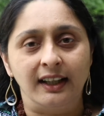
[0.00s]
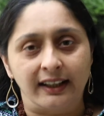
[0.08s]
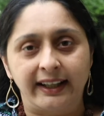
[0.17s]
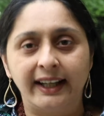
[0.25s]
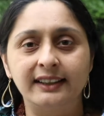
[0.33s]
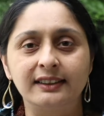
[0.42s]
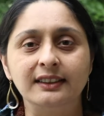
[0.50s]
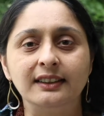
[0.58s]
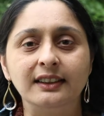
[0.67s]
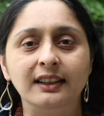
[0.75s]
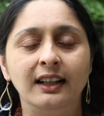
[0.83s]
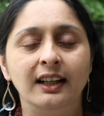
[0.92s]
can
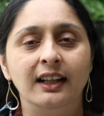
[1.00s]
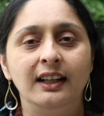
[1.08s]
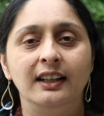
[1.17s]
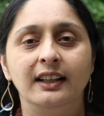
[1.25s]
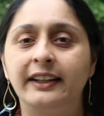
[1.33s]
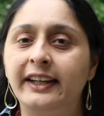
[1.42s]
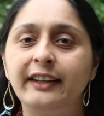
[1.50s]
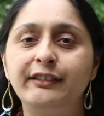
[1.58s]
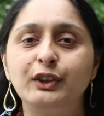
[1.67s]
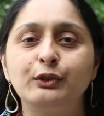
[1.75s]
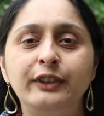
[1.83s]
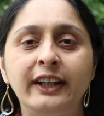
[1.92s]
give
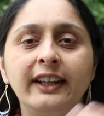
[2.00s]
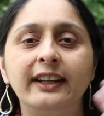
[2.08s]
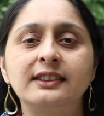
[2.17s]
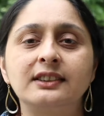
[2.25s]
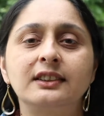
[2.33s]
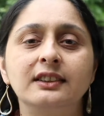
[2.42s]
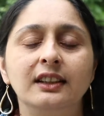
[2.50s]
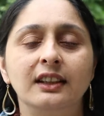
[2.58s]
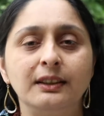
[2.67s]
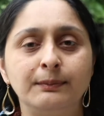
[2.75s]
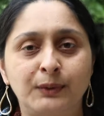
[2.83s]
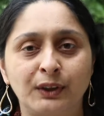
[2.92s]
you various
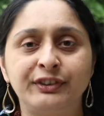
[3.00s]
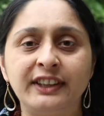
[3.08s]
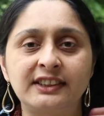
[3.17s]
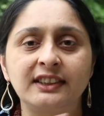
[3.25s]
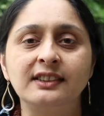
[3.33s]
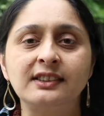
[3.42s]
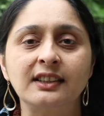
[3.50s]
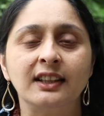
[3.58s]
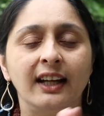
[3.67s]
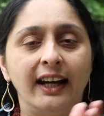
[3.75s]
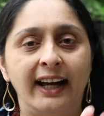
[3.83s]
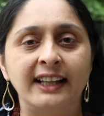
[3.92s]
professions,
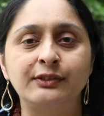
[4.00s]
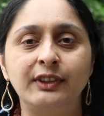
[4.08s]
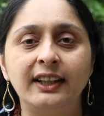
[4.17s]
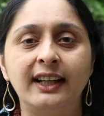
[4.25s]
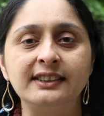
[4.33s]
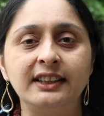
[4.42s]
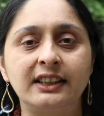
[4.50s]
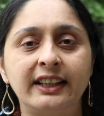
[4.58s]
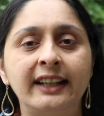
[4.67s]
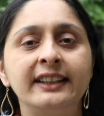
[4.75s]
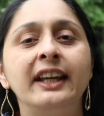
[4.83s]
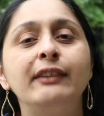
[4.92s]
as well as it
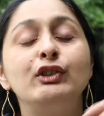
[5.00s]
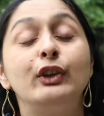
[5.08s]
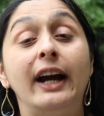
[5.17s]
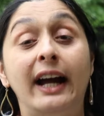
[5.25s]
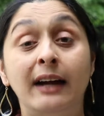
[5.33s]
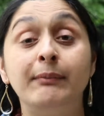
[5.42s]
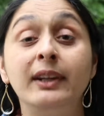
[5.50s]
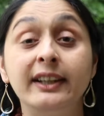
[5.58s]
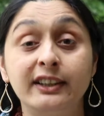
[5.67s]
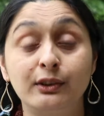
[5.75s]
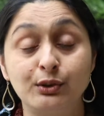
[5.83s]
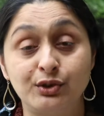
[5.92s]
can give you
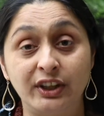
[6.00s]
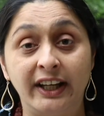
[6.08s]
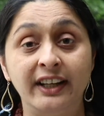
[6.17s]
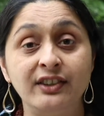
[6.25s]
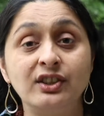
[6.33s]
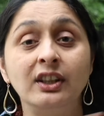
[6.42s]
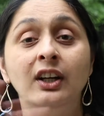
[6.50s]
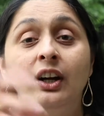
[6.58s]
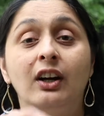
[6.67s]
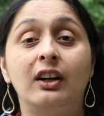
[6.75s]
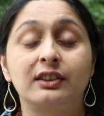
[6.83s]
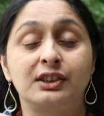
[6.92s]
ability to change
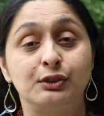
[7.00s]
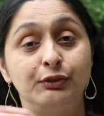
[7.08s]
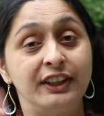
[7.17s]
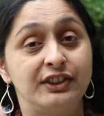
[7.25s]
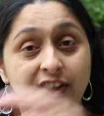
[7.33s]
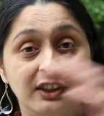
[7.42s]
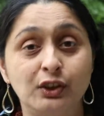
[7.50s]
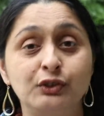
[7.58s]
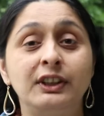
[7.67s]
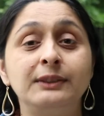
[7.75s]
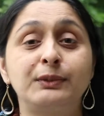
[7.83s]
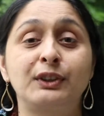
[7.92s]
or switch into
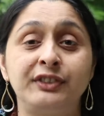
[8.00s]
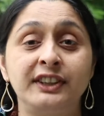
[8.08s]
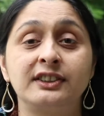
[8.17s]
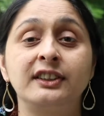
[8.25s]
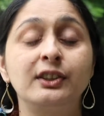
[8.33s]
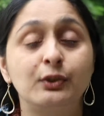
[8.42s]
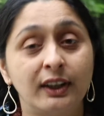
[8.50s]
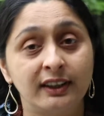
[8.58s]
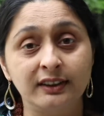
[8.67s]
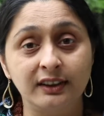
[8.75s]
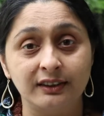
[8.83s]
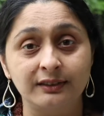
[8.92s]
one profession into
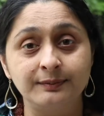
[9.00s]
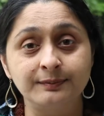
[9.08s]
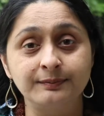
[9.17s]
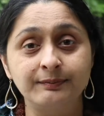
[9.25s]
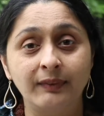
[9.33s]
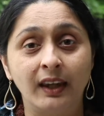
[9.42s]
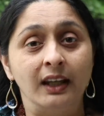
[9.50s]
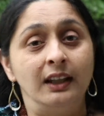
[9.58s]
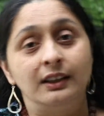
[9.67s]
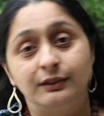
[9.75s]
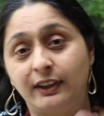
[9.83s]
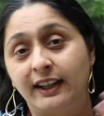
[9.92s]
another.
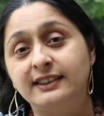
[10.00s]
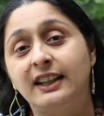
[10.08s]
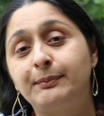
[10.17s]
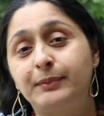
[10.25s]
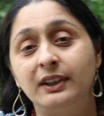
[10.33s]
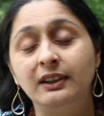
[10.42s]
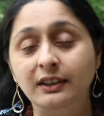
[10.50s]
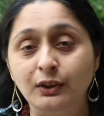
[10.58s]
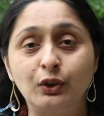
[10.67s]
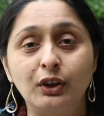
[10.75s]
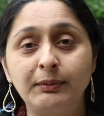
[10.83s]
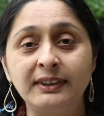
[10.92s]
For example, you
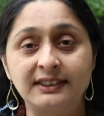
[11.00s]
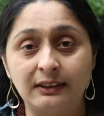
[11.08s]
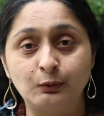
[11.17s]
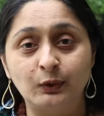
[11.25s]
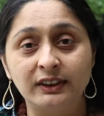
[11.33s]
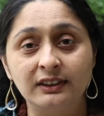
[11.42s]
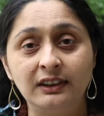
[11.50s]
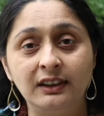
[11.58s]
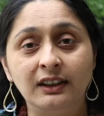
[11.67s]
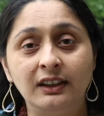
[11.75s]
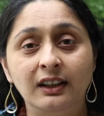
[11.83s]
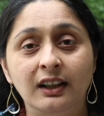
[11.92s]
could be someone
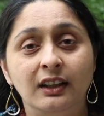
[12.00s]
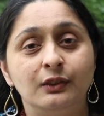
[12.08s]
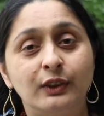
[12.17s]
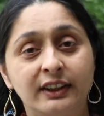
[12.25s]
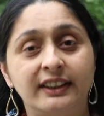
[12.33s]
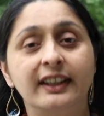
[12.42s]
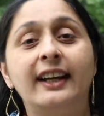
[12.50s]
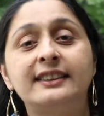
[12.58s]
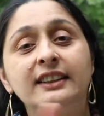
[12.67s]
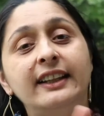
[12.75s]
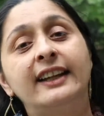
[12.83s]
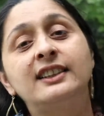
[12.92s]
working as
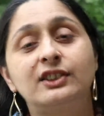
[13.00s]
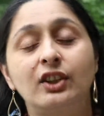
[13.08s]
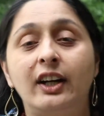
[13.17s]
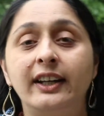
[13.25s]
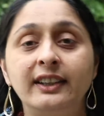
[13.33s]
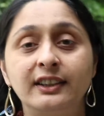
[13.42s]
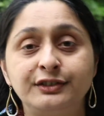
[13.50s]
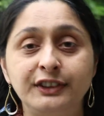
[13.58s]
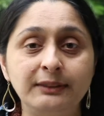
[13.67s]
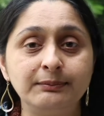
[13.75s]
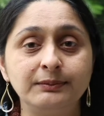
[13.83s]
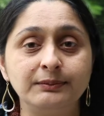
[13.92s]
an extra in the
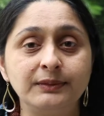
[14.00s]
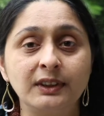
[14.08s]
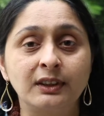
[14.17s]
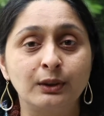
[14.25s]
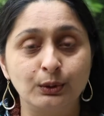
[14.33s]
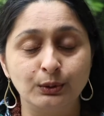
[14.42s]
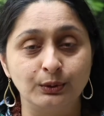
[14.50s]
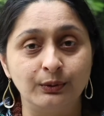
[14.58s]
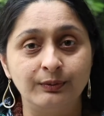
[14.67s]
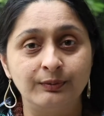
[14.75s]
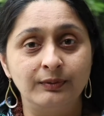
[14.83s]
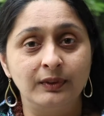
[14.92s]
film crew.
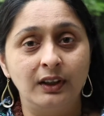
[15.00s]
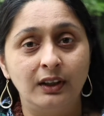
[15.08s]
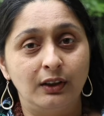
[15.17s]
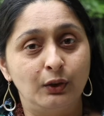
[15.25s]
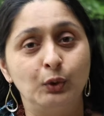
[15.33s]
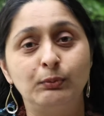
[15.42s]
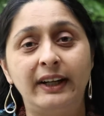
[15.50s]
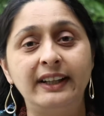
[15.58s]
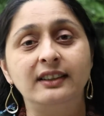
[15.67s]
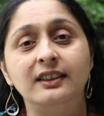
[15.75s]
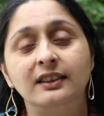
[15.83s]
You might